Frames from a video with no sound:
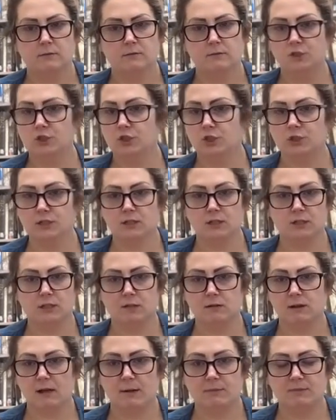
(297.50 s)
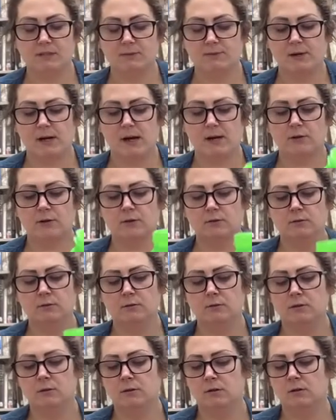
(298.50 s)
it's just an empty bottle.
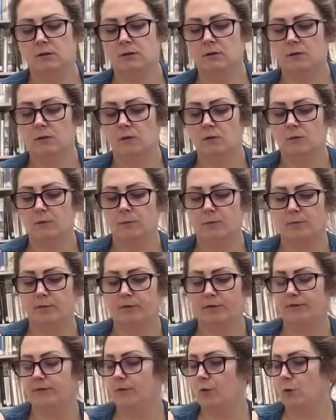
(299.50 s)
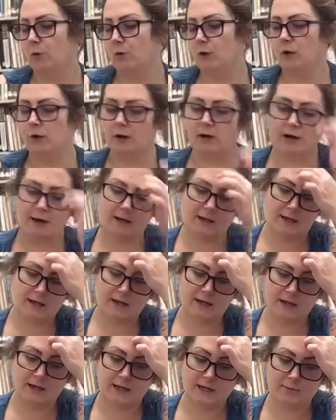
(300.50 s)
Before
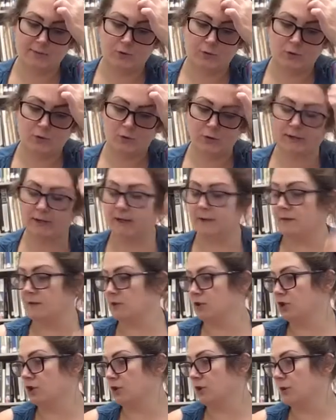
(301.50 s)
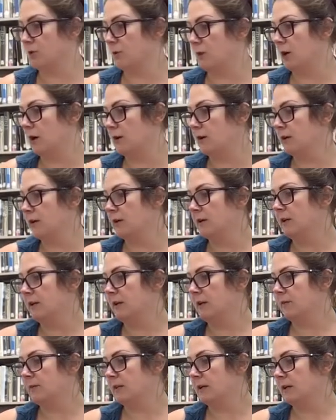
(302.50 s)
I pour in the sugar water,
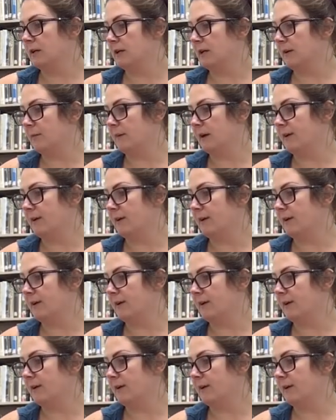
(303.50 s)
I'm going to get